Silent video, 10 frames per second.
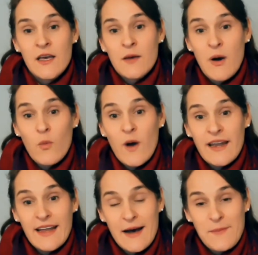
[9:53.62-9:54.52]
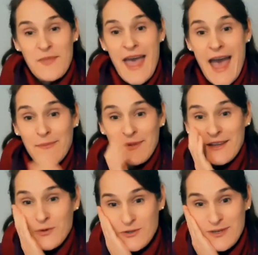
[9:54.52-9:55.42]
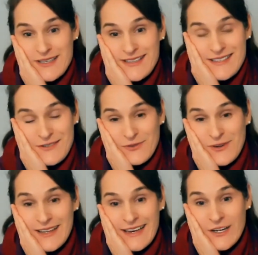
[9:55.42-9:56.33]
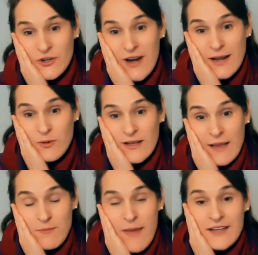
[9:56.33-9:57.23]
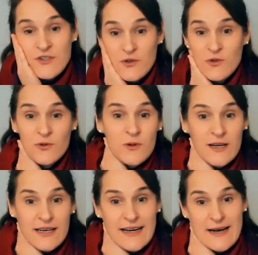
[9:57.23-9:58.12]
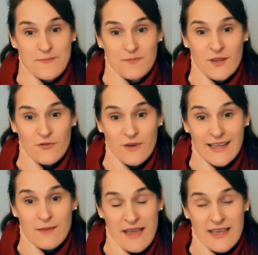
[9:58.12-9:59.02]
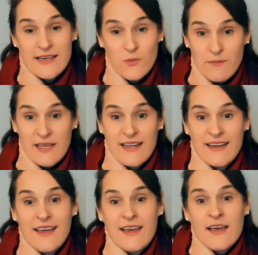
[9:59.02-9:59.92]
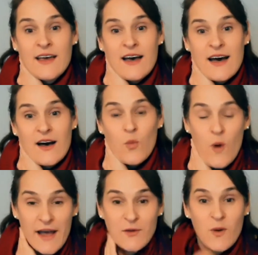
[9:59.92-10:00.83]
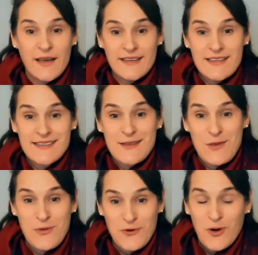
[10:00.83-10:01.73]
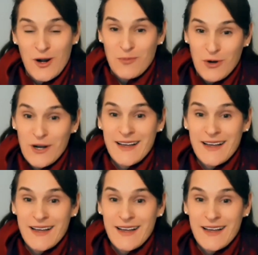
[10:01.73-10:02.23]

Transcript: But what happened, which was really incredible, I met two really amazing women. One was through her book,